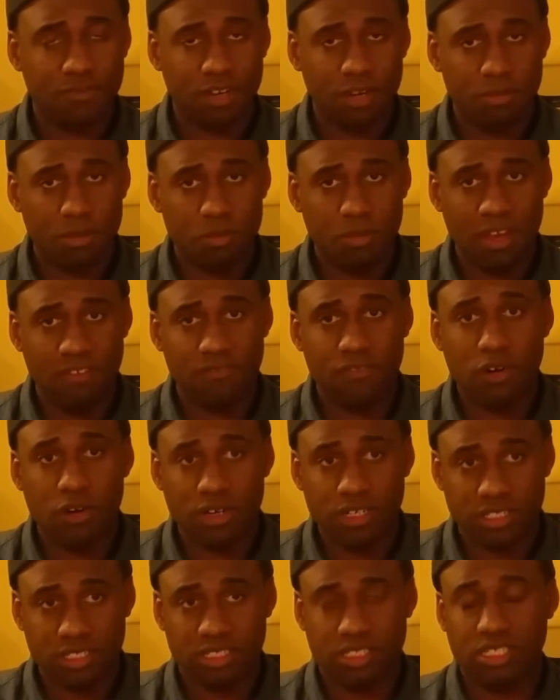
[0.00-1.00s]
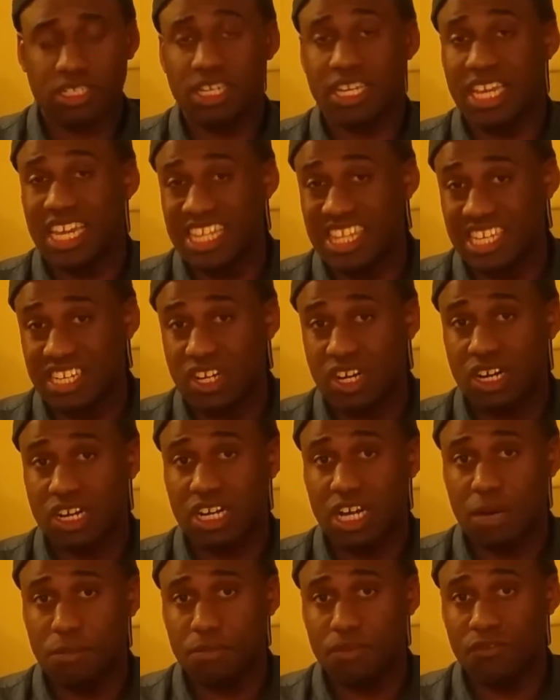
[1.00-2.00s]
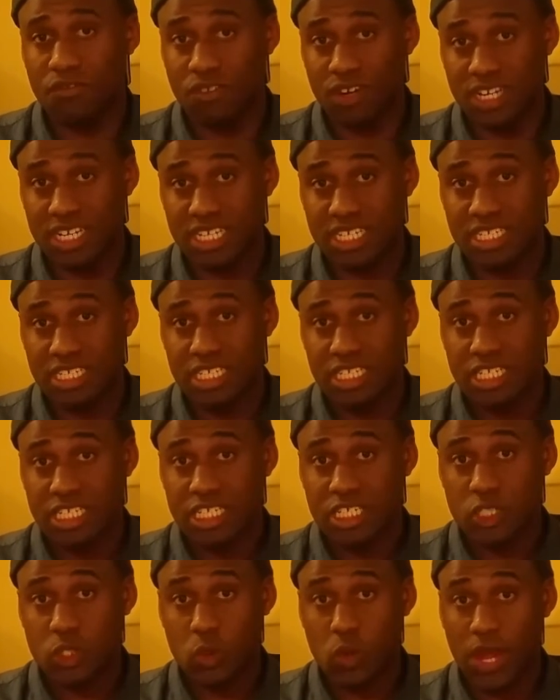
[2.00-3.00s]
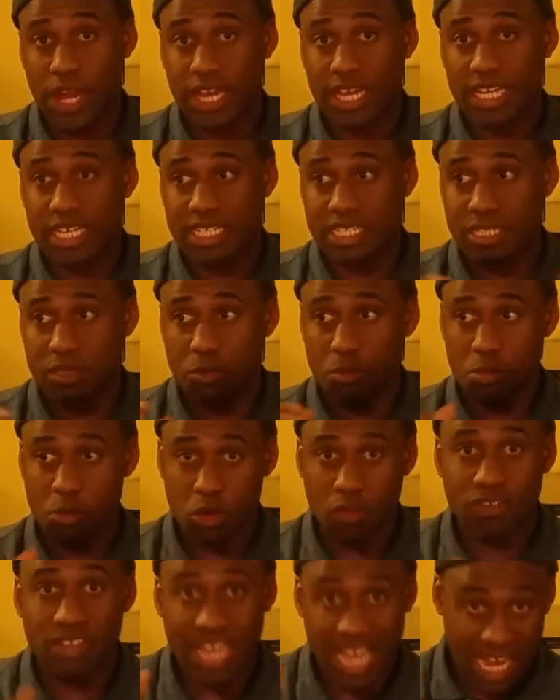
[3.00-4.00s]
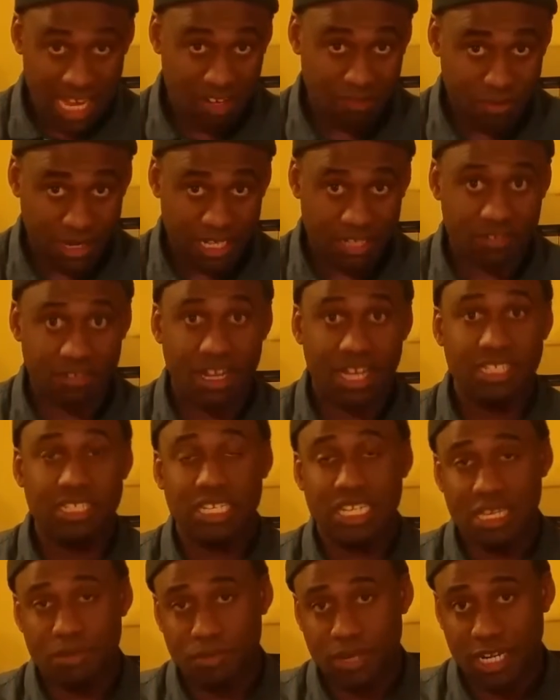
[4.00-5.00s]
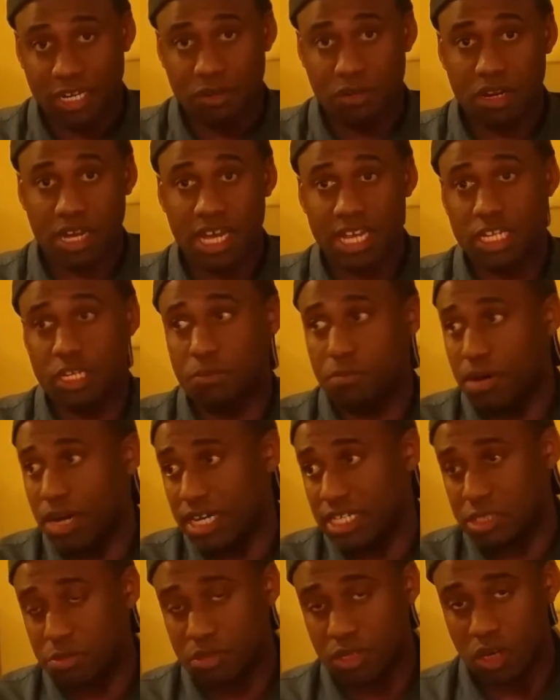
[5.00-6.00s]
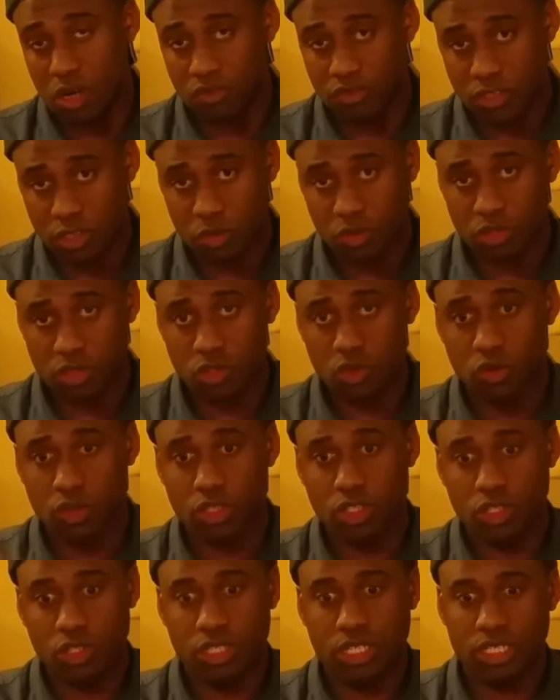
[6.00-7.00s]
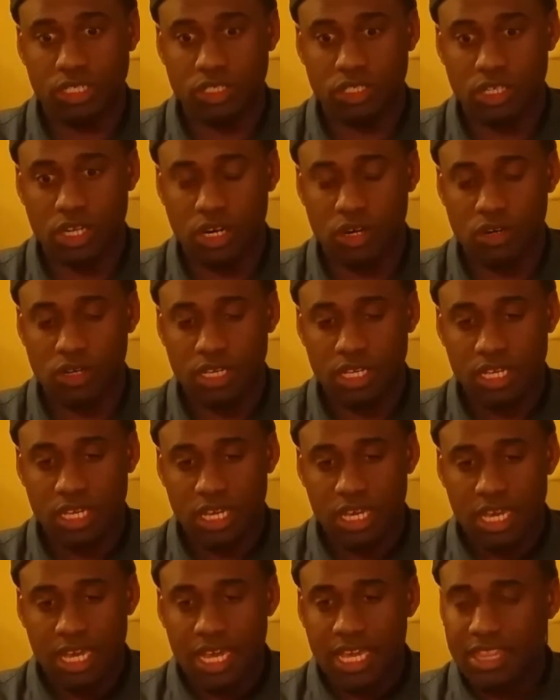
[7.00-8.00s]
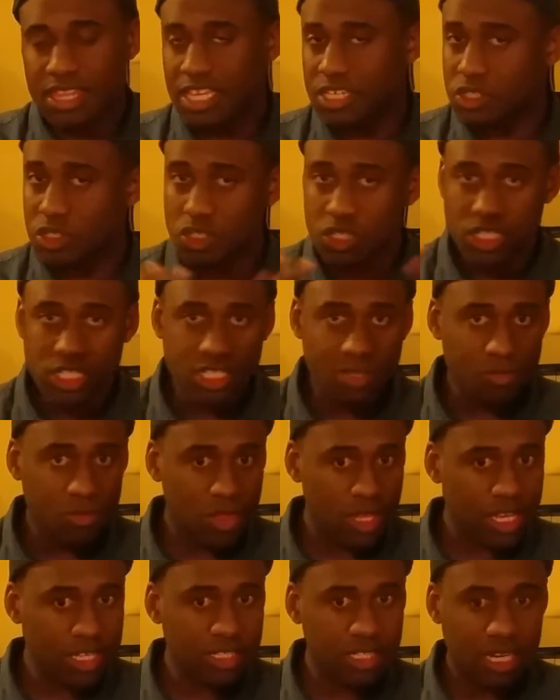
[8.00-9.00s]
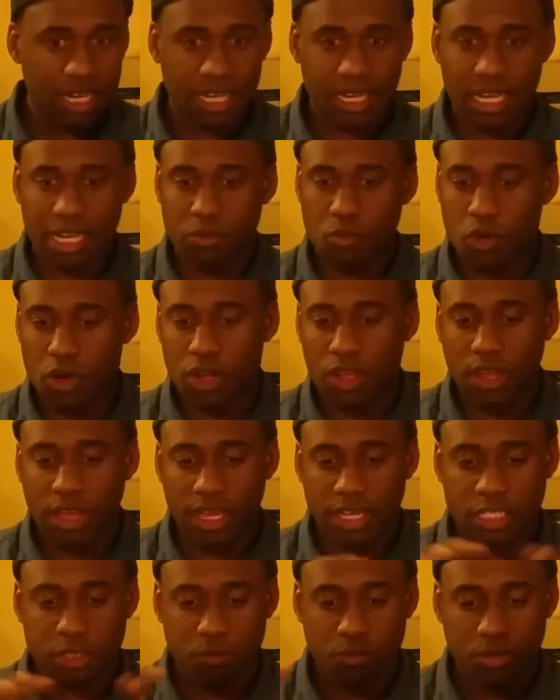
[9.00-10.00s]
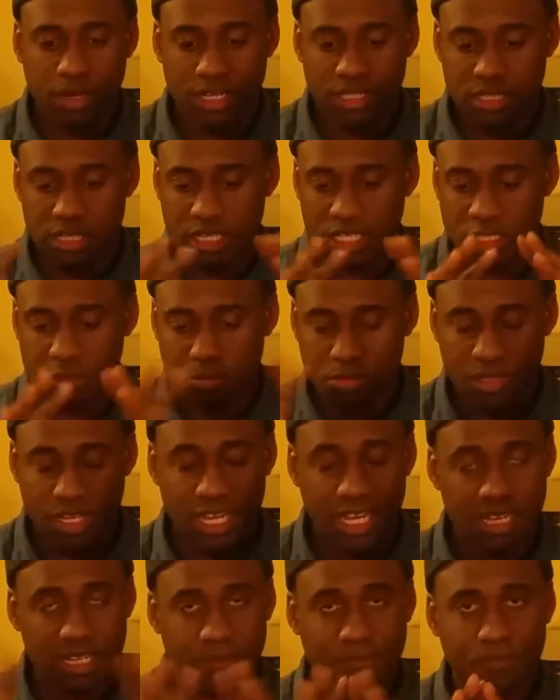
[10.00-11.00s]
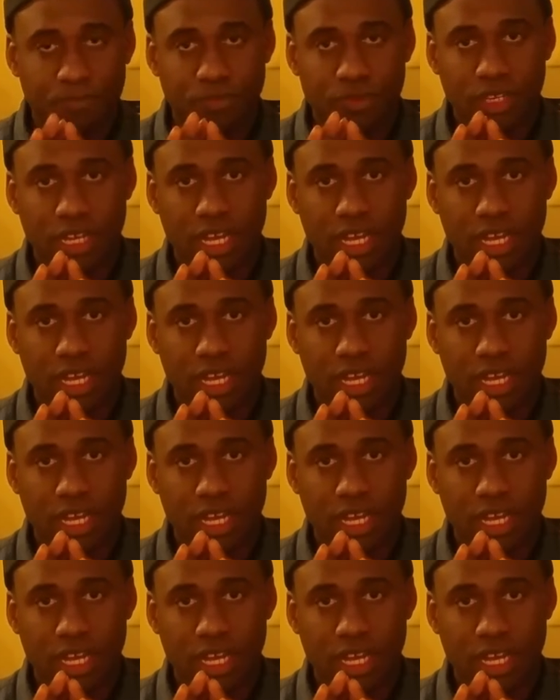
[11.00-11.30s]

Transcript: frame, the main focus is to get the car up and running, so I can move it out of my garage and in my garage and possibly over to a storage unit. So these are just some things I want to express and explain